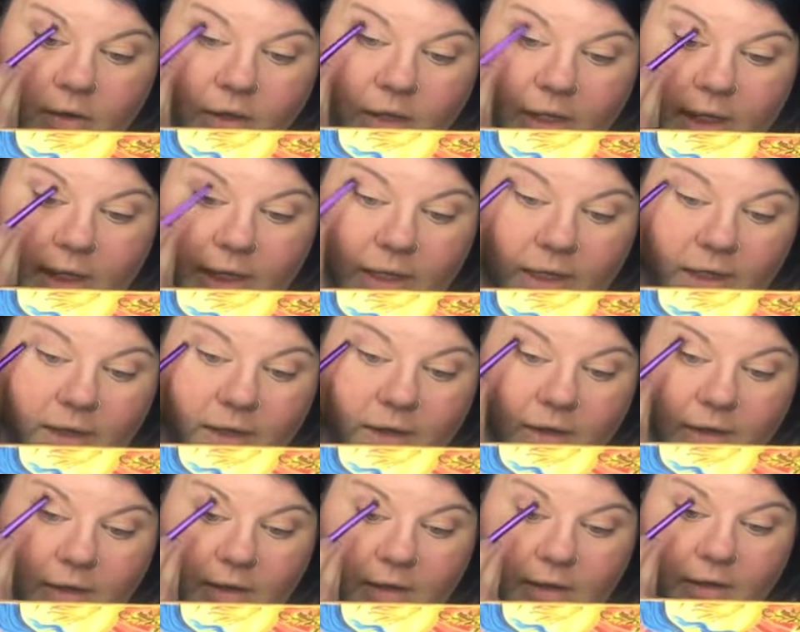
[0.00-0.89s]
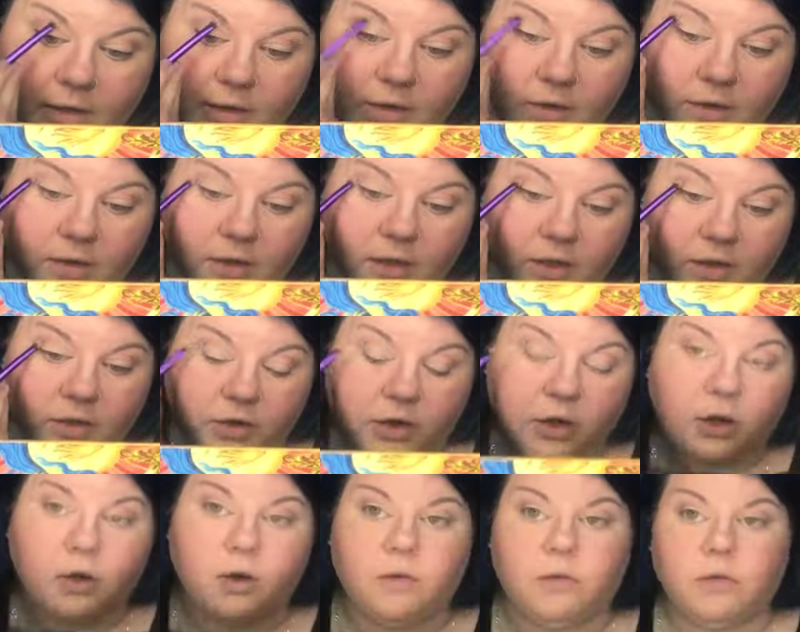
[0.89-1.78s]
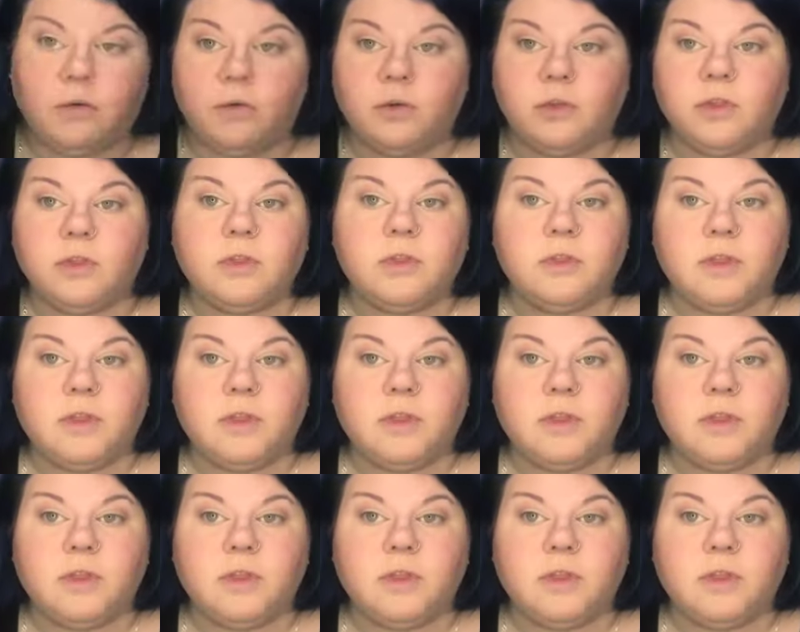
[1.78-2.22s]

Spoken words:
and either go over with